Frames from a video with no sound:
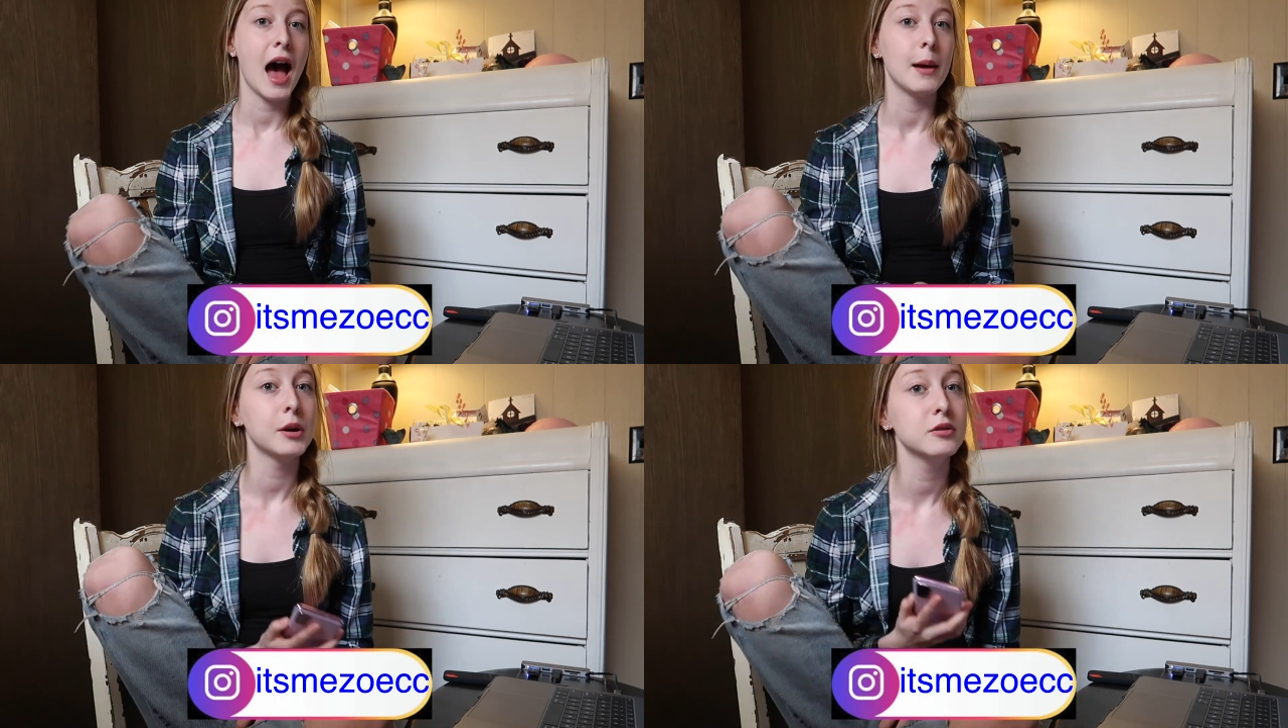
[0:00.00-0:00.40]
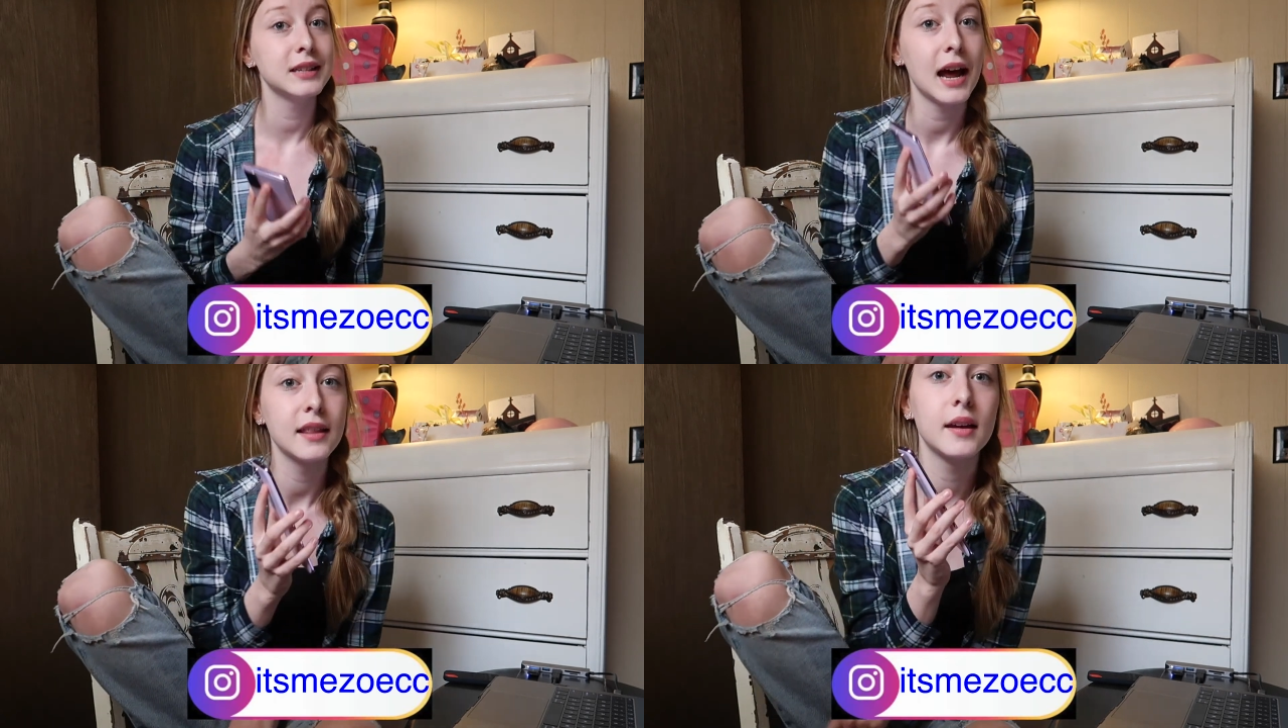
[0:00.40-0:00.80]
I
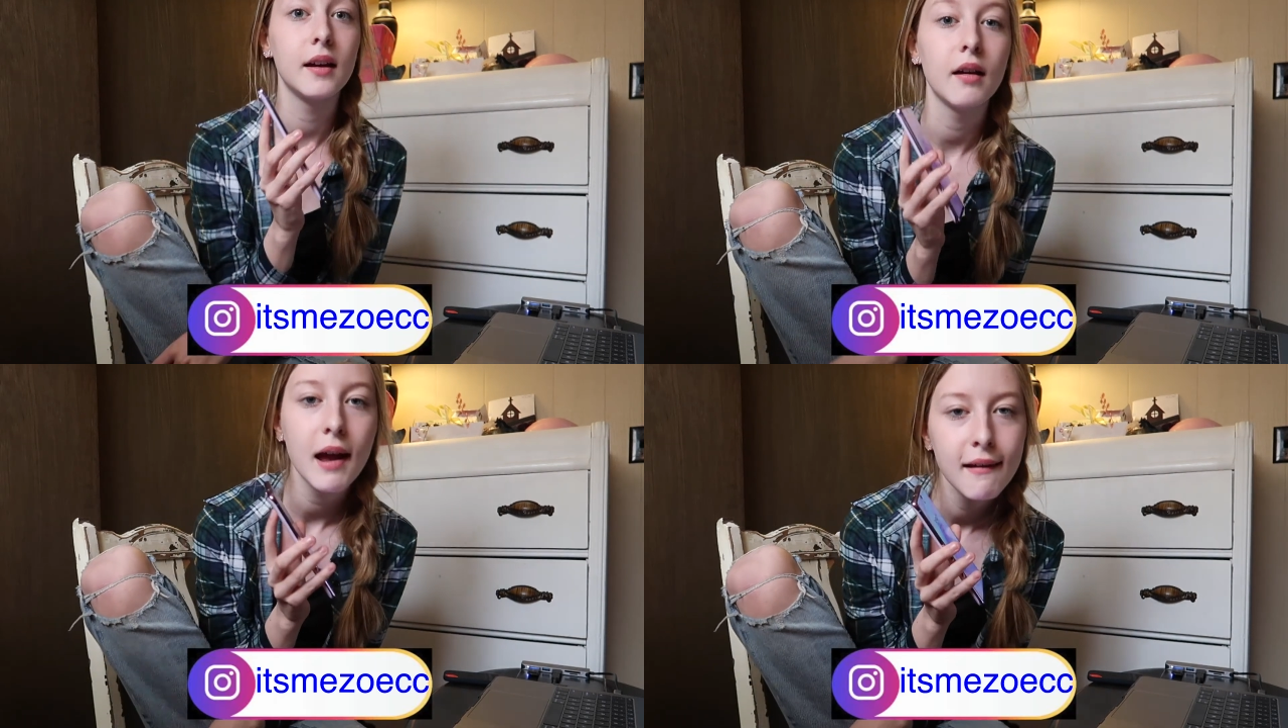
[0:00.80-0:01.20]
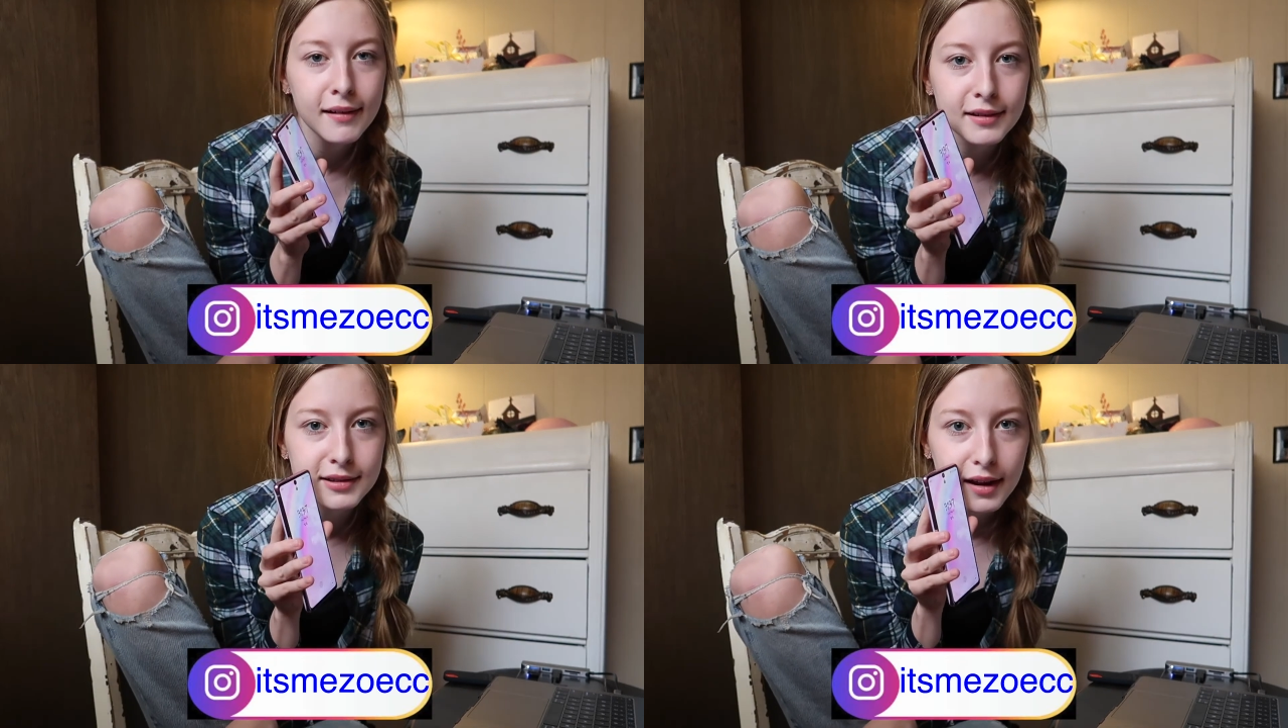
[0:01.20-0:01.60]
post on there
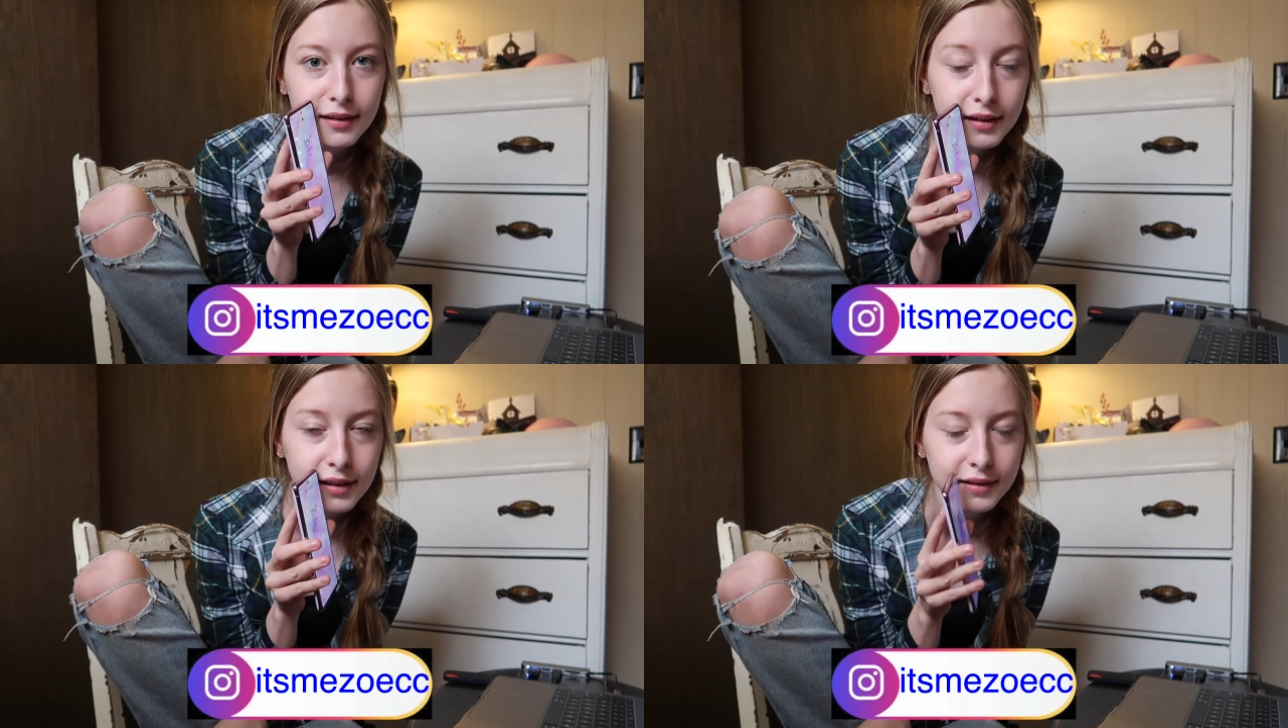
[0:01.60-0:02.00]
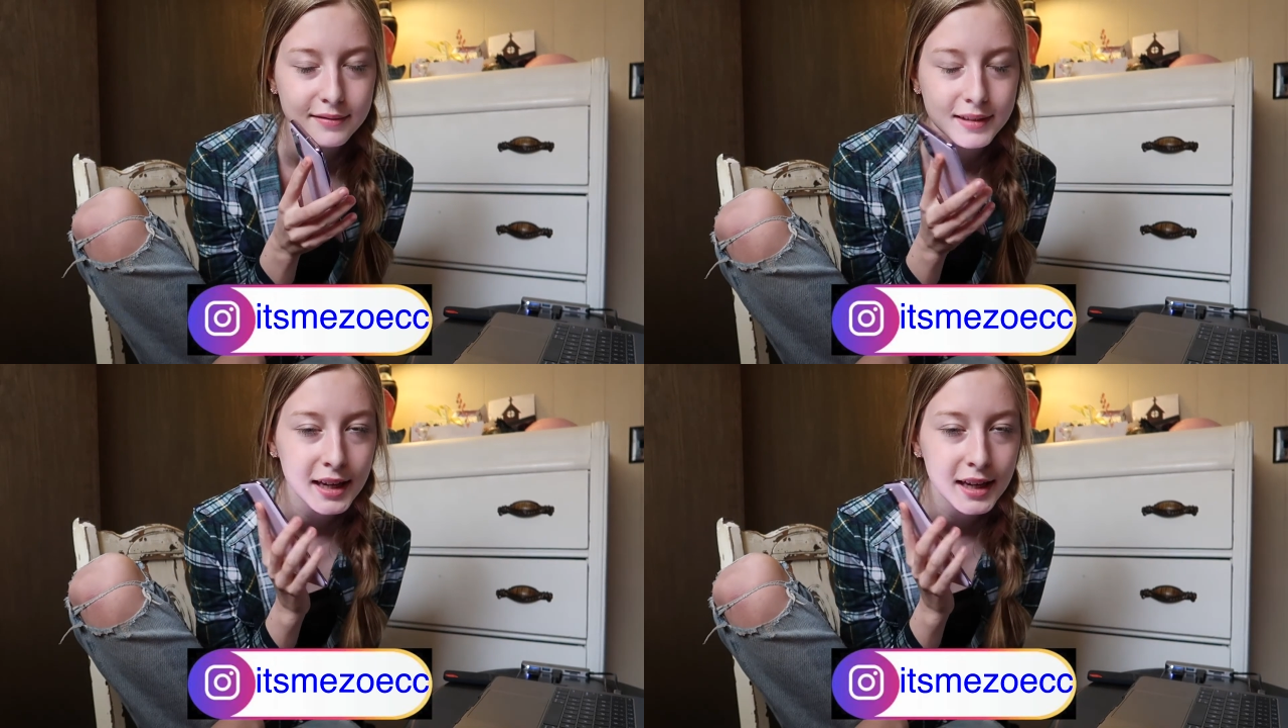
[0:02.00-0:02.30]
daily,